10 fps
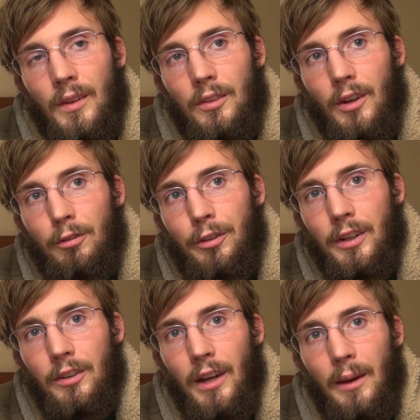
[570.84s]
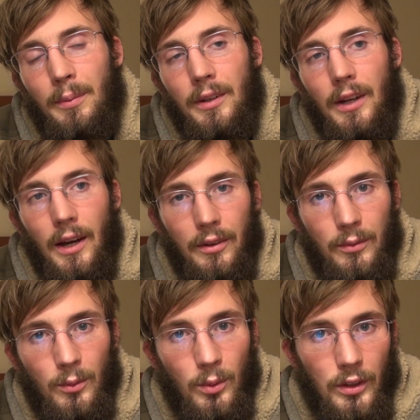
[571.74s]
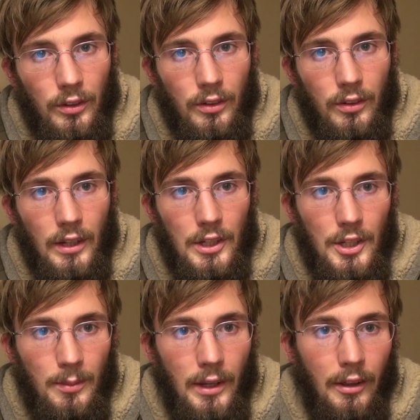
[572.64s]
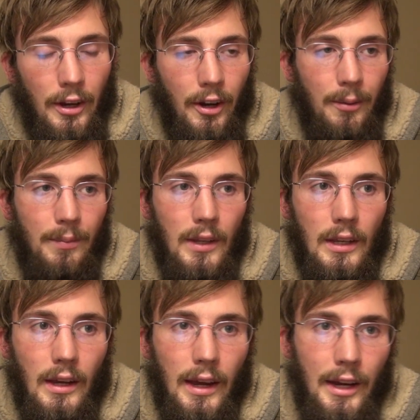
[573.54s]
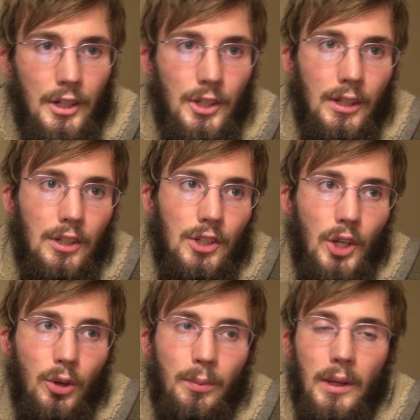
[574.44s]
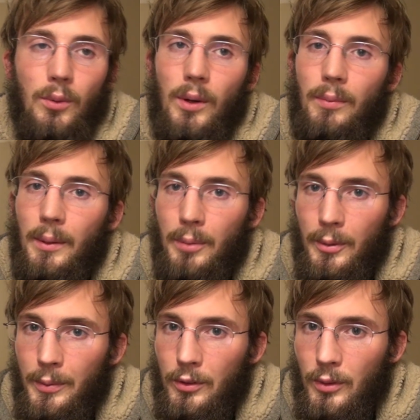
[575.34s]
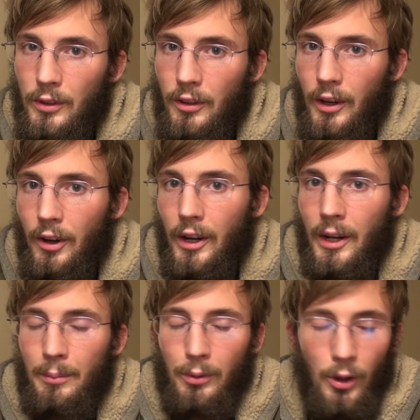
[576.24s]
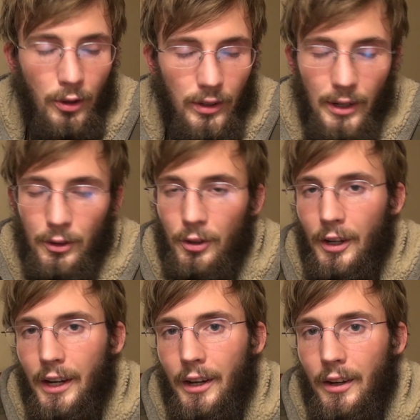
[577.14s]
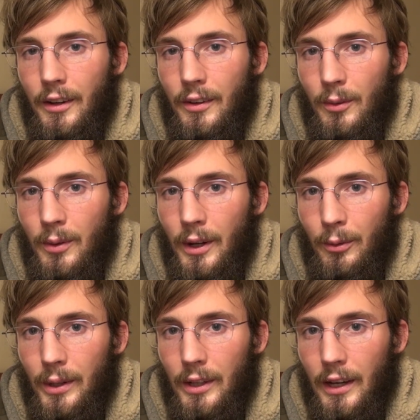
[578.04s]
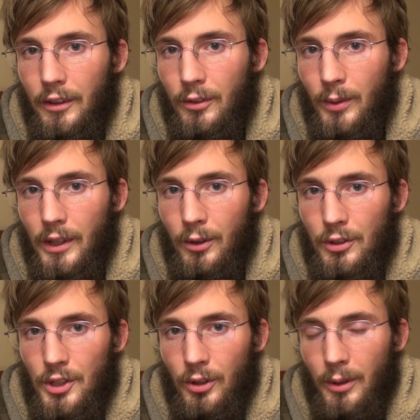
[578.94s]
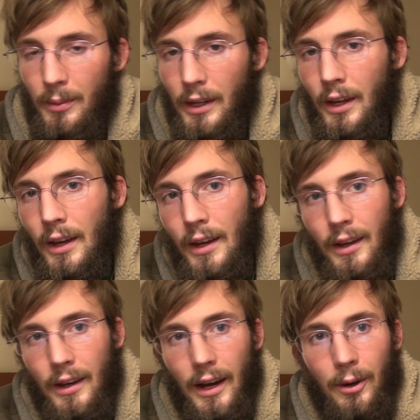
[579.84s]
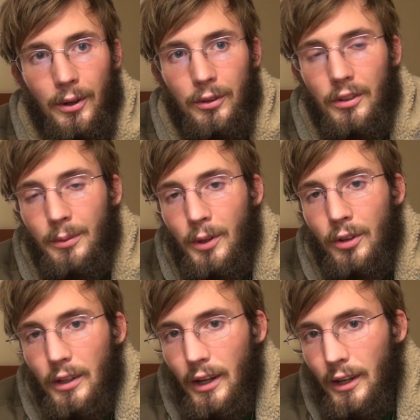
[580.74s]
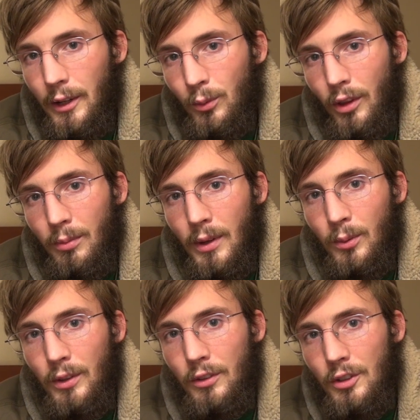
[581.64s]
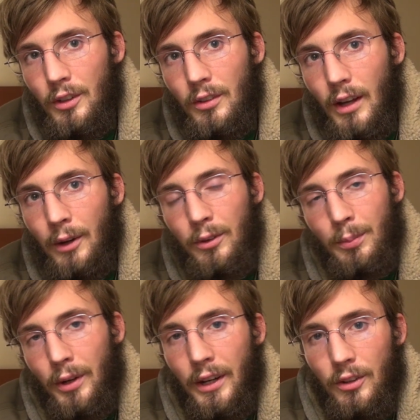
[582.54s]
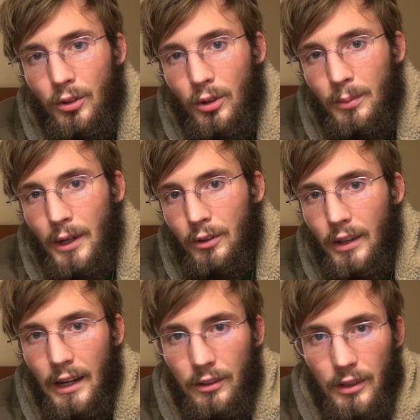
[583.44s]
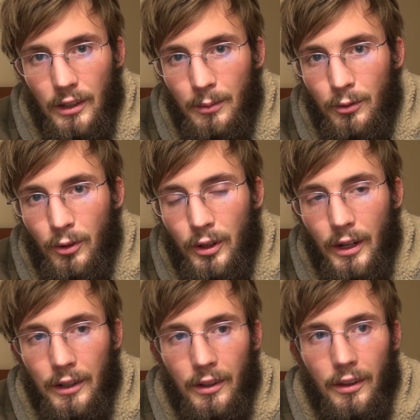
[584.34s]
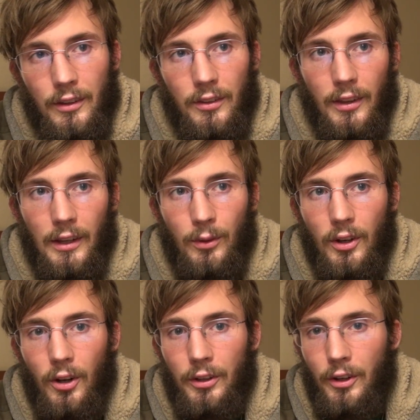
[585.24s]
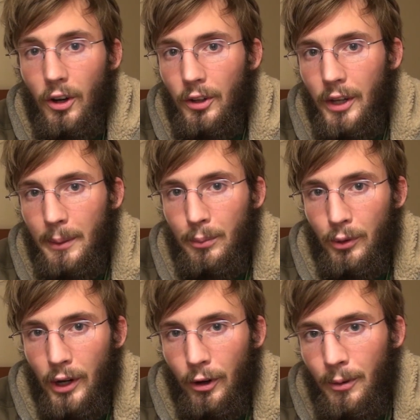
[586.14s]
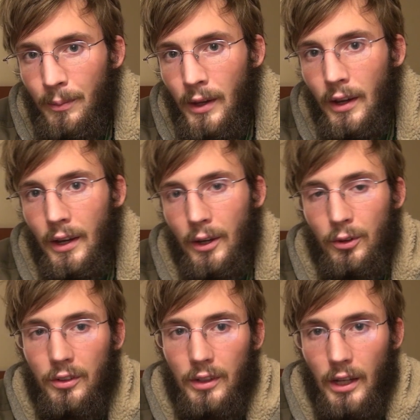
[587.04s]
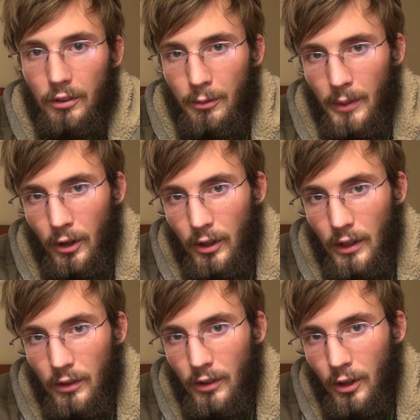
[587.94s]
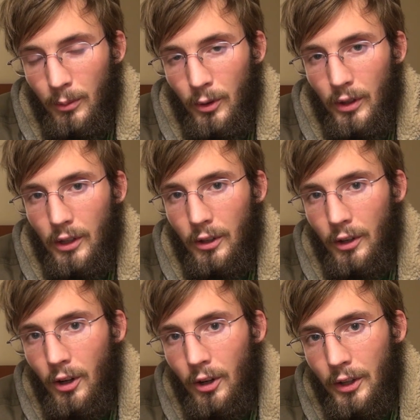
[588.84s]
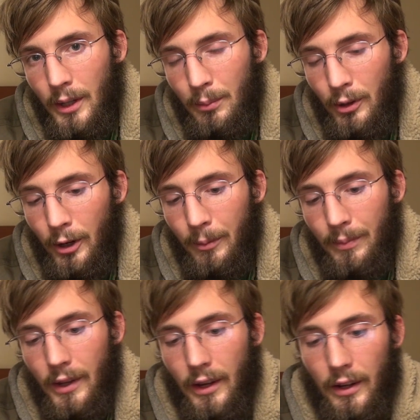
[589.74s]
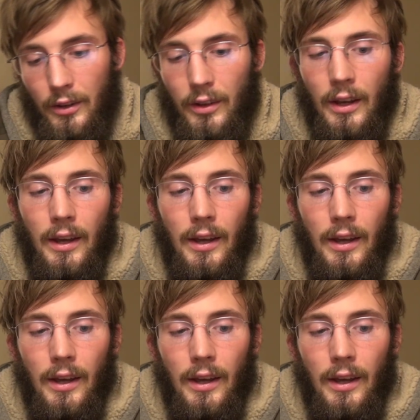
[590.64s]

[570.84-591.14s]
Several things happened. God was teaching me there. He actually showed me what my purpose was there, and I broke down crying when I realized what He was showing me. How He was communicating with me was just I was praying to Him, I was asking Him for it. I did this thing called an all night prayer it was a Native American ceremony called an all night prayer, and